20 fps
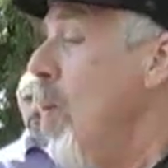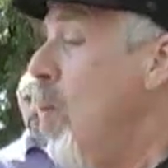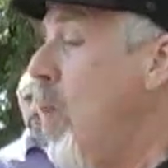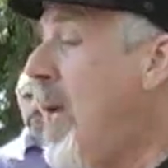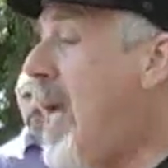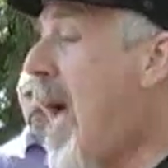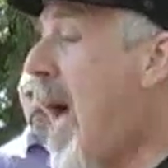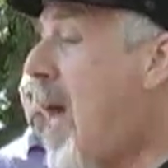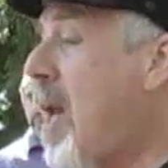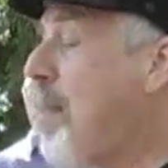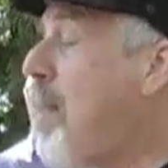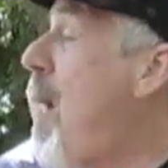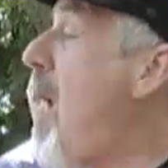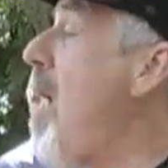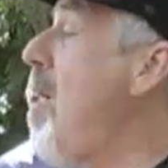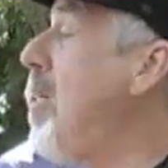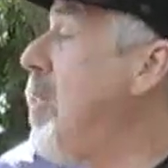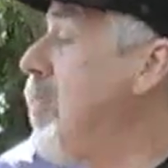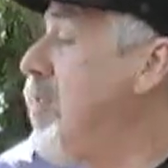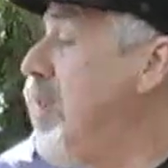we had a
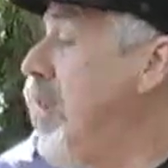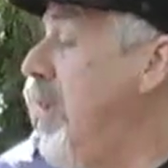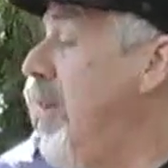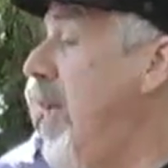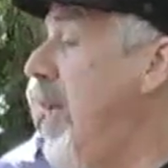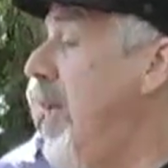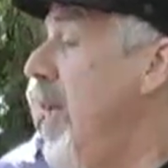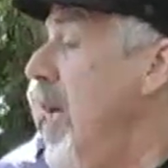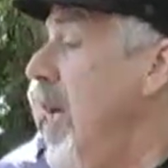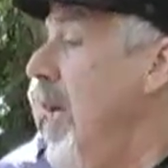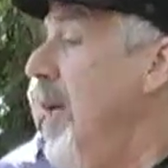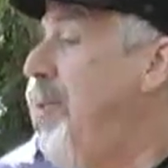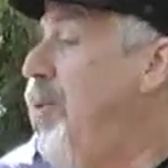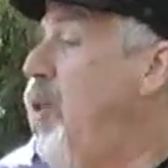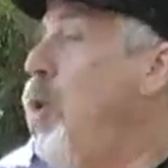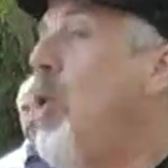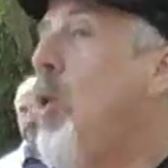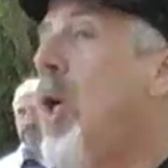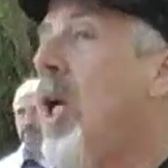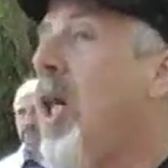policy that
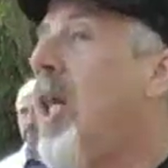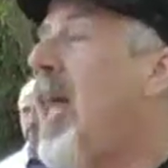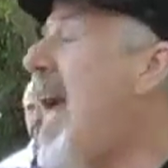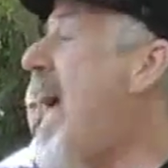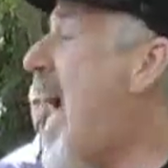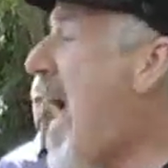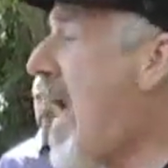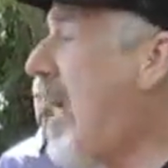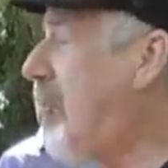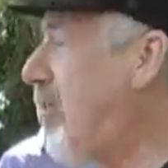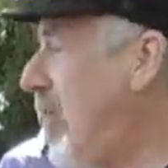if you clash